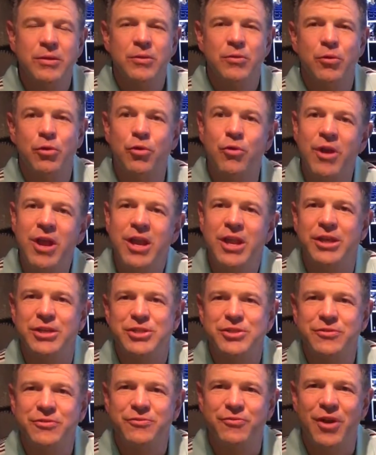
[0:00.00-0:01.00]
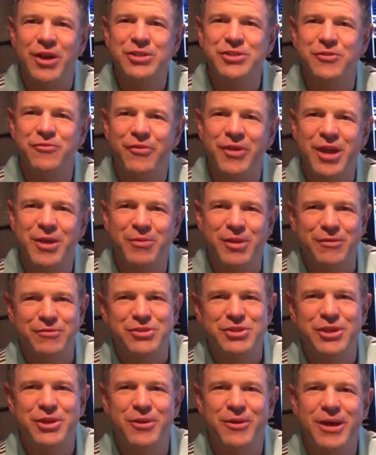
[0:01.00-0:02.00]
Well, greetings, friends and family of
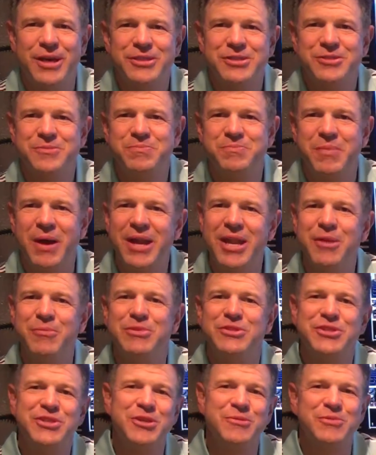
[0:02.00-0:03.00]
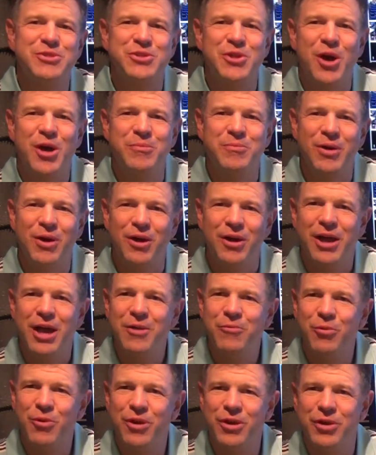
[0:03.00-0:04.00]
COS. My name is Tim Stombaugh.
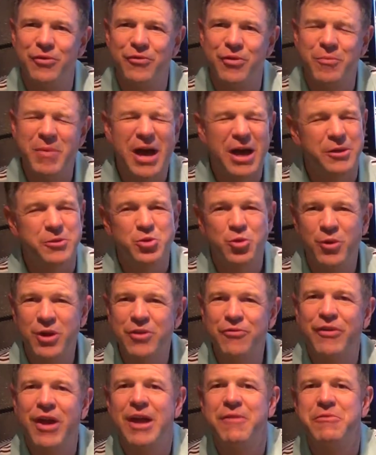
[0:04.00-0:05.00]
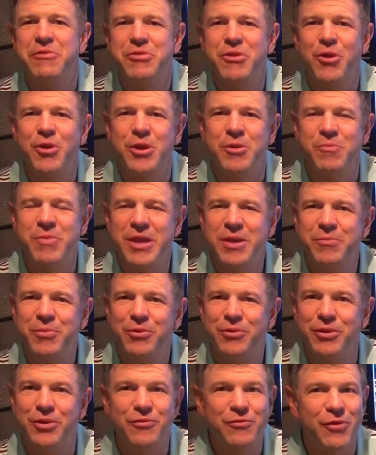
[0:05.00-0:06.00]
I'm one of about 25 or 30
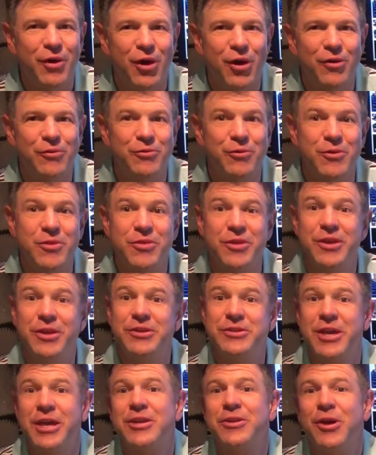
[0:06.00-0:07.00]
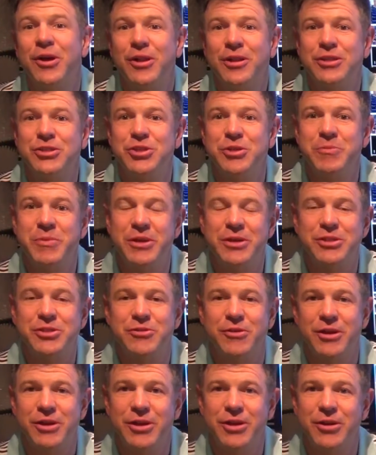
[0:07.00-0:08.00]
people involved with the technology
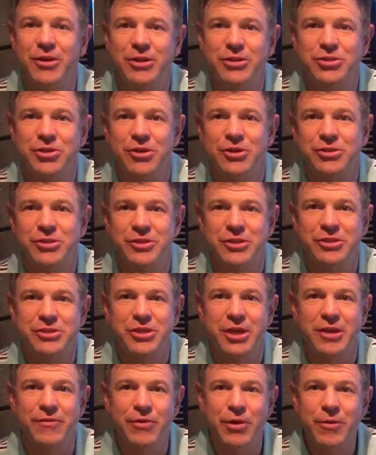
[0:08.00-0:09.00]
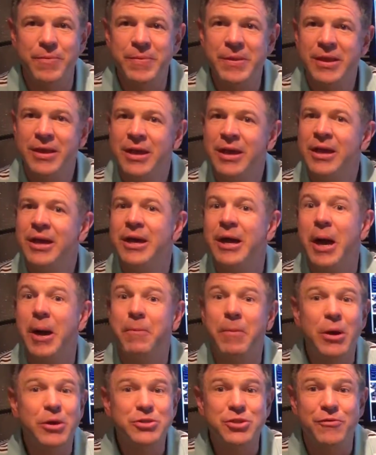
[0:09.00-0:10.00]
ministry here at Church of the Savior.
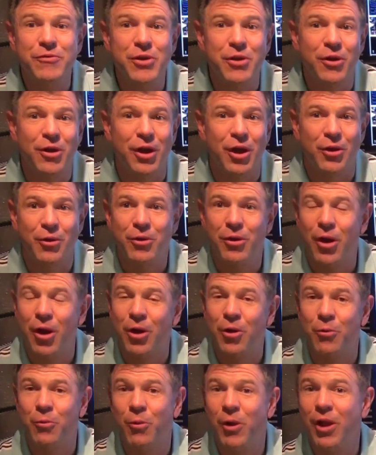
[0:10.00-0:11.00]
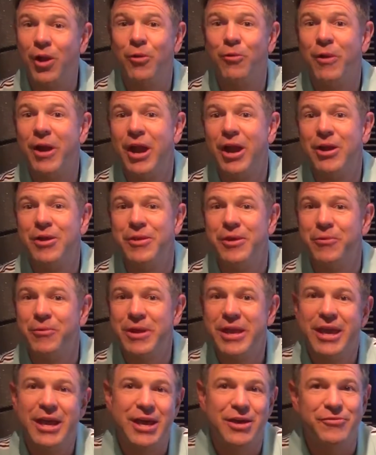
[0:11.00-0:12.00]
Most of you are well aware that
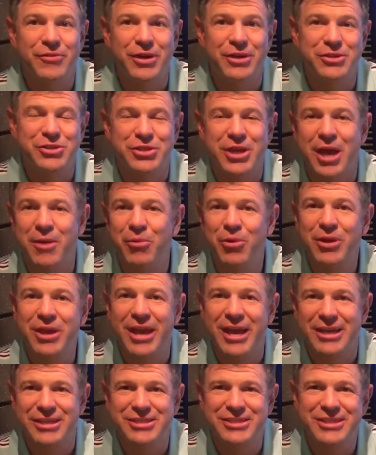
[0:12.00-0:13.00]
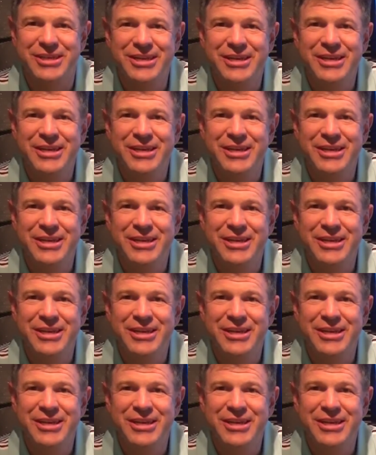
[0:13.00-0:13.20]
we have a simulcast